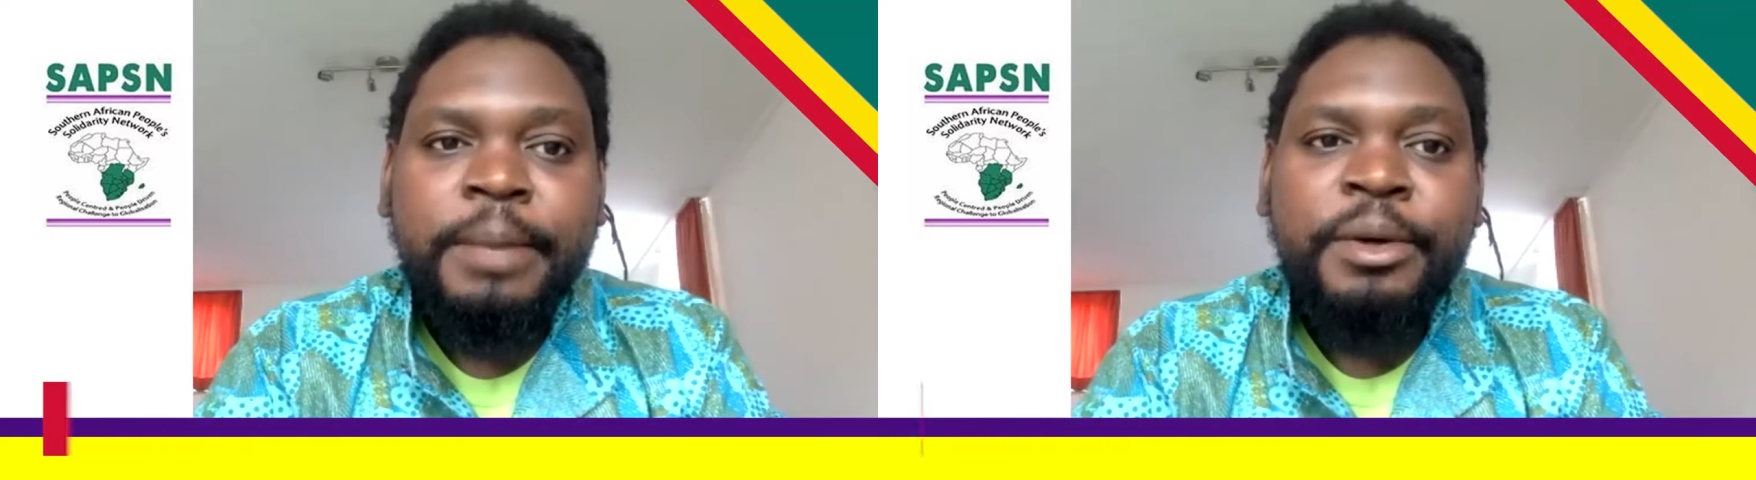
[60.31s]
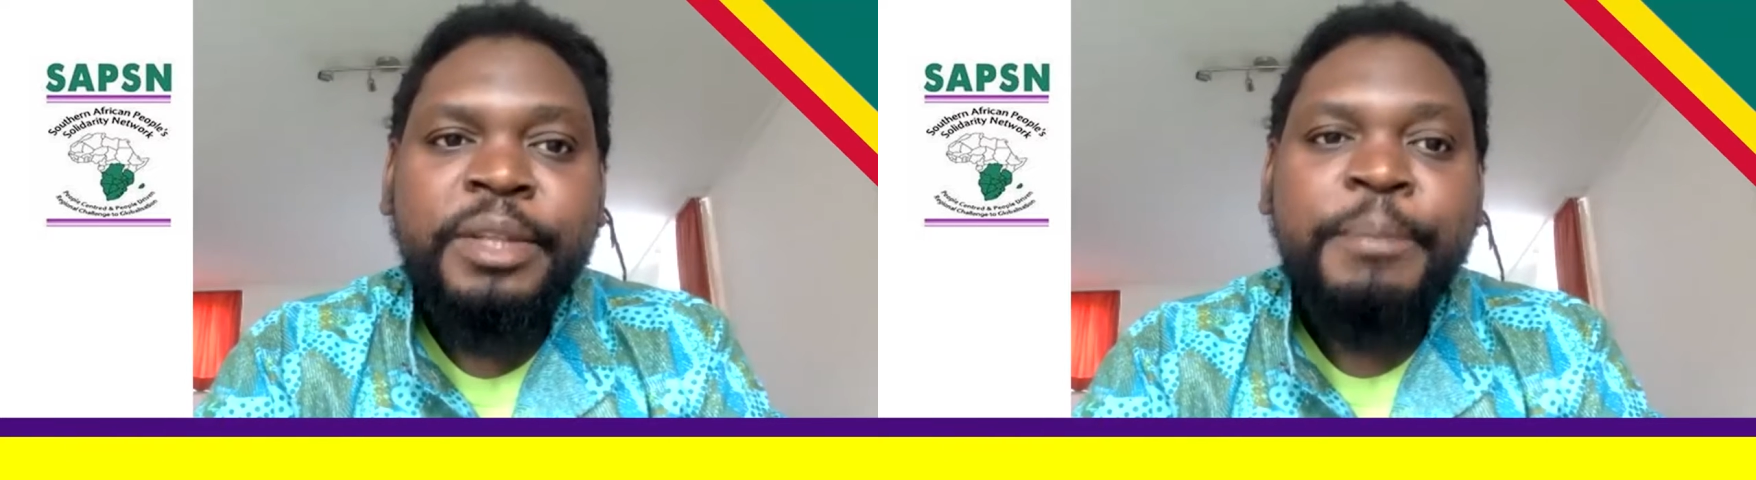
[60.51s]

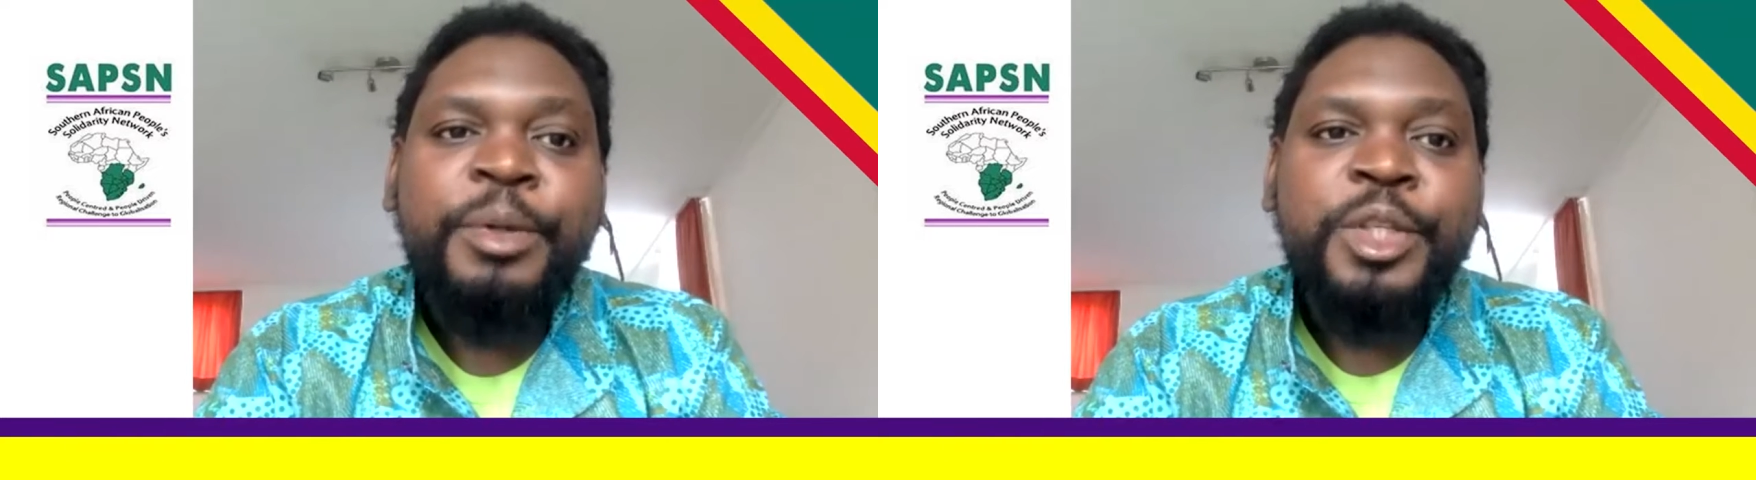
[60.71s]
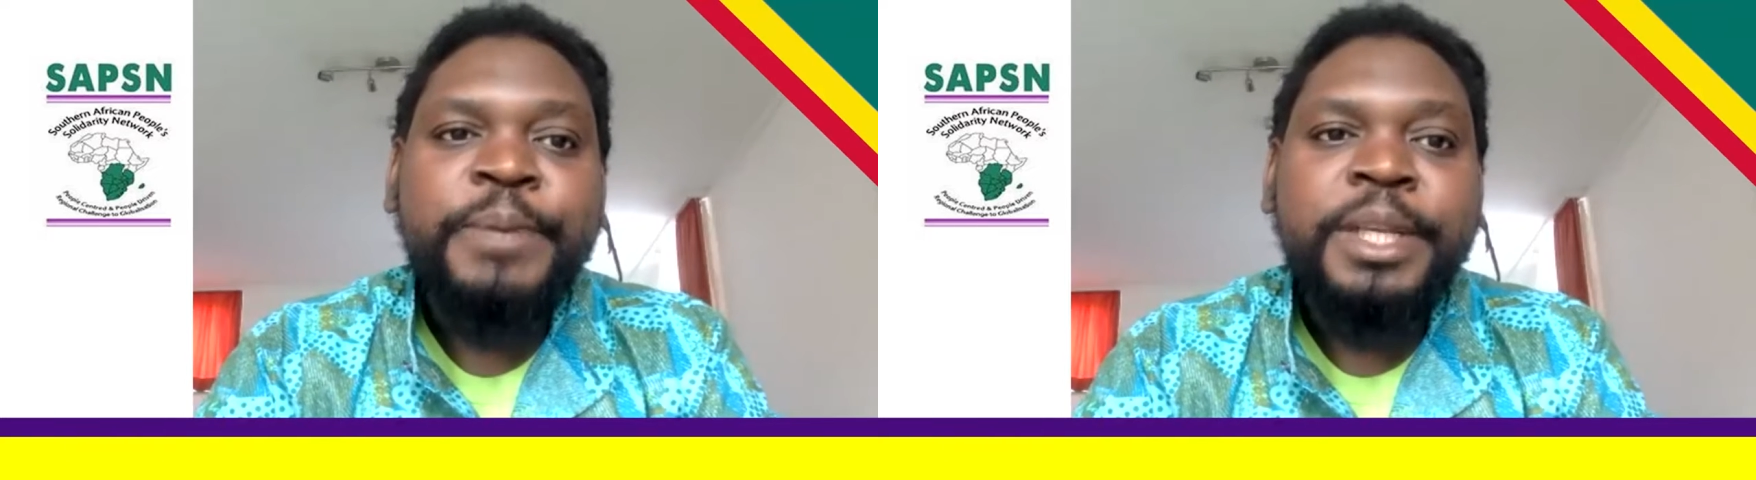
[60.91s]
about the
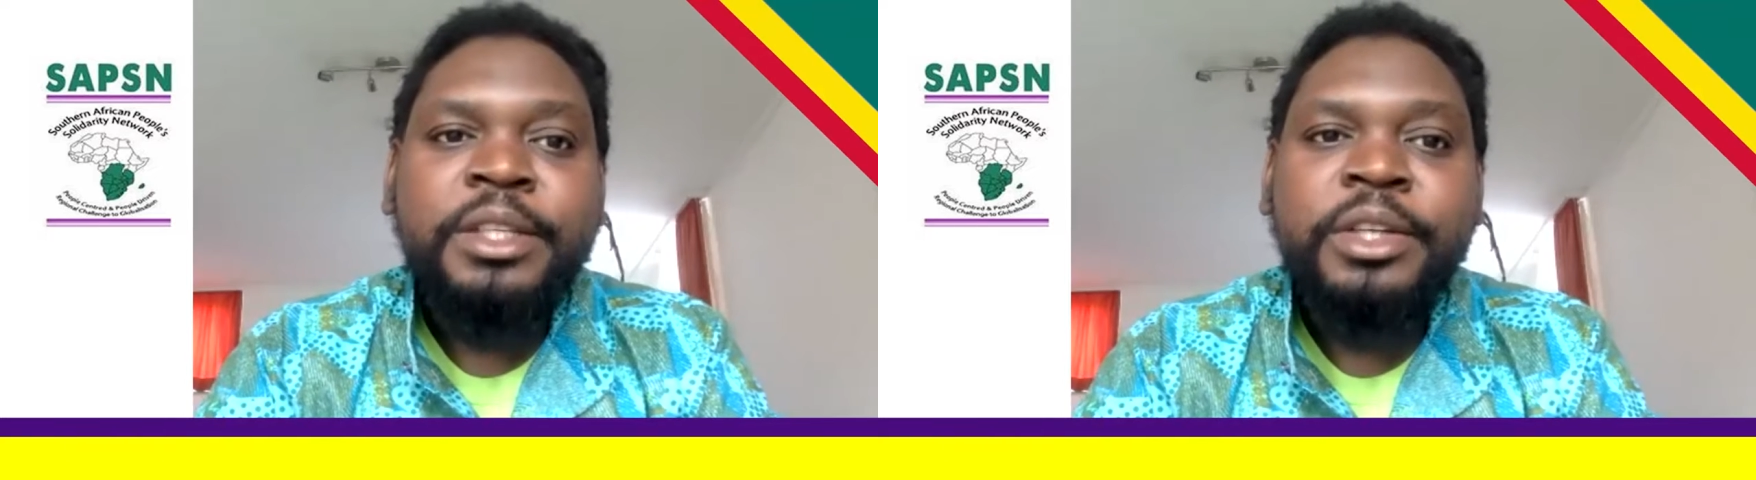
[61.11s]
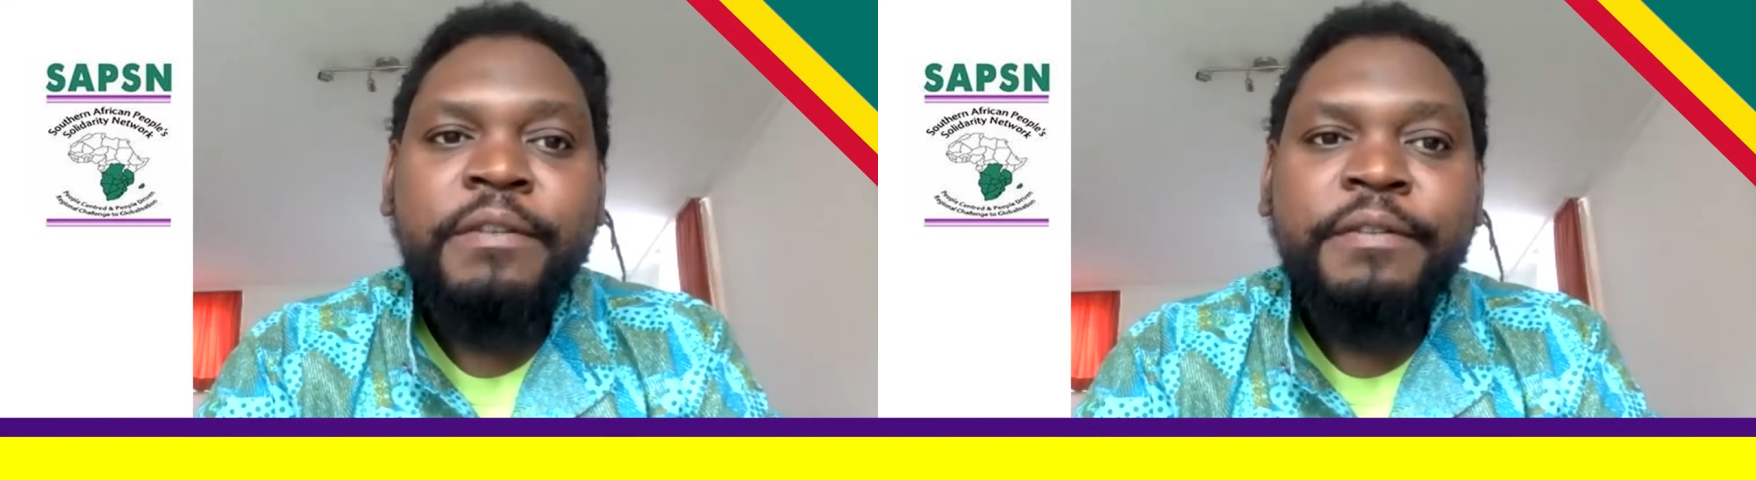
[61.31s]

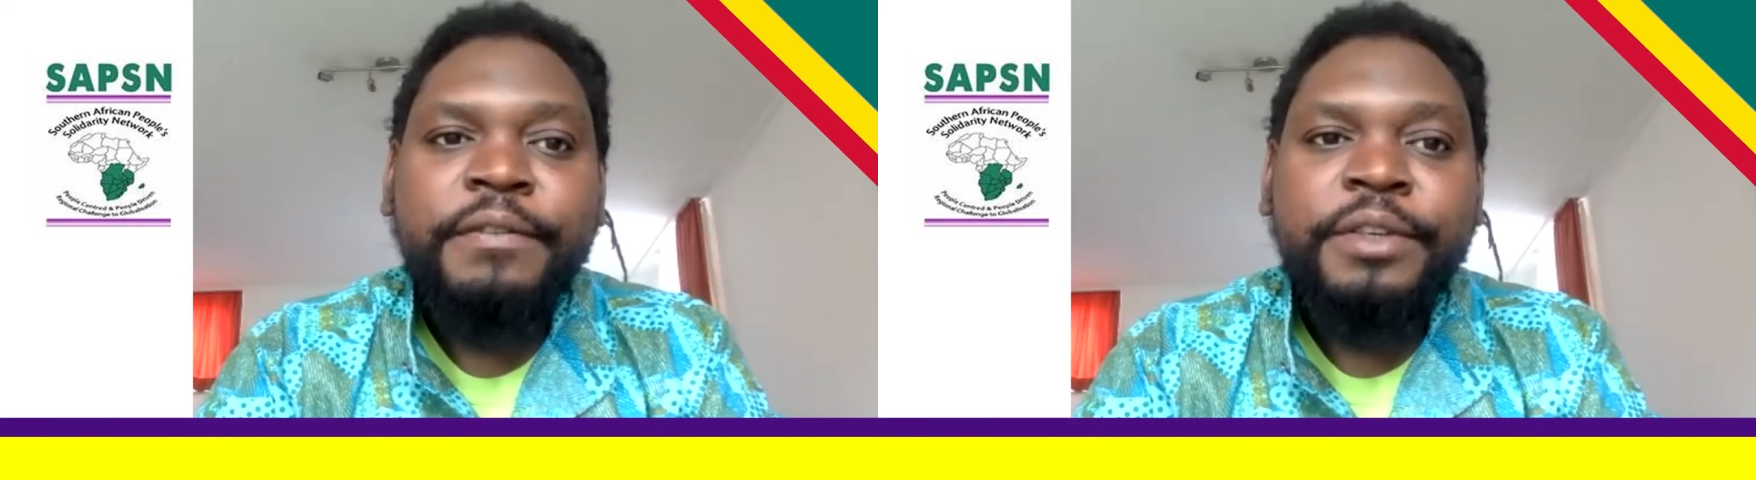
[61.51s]
possibility of,